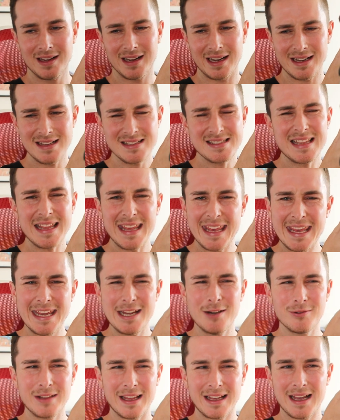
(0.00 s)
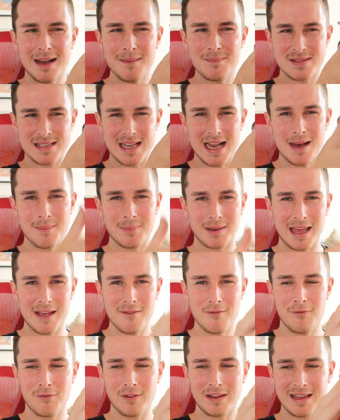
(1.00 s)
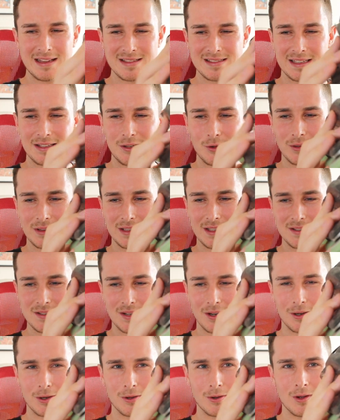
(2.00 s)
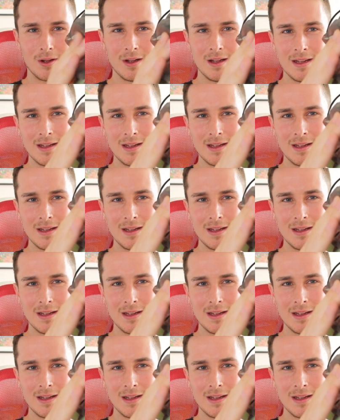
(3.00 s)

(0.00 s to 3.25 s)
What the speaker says: It is the heel that comes out, but I have a feeling it's to do with the toe.